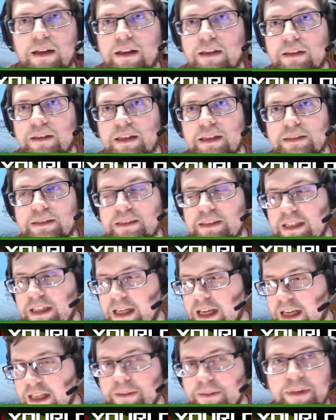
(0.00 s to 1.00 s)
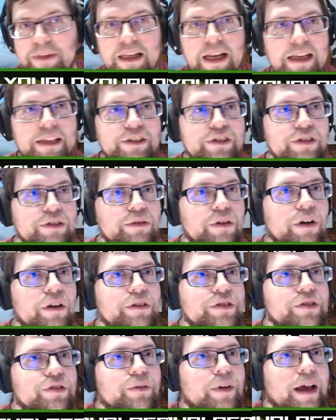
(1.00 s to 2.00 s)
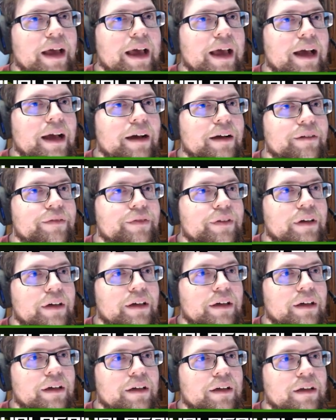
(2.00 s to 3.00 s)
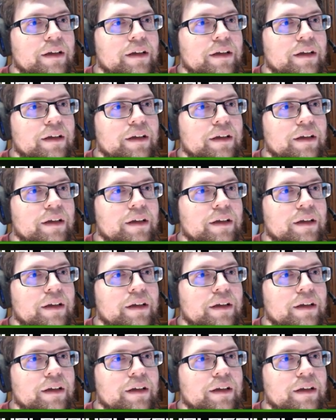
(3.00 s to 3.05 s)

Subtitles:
Let's see. I mean, I do also have, I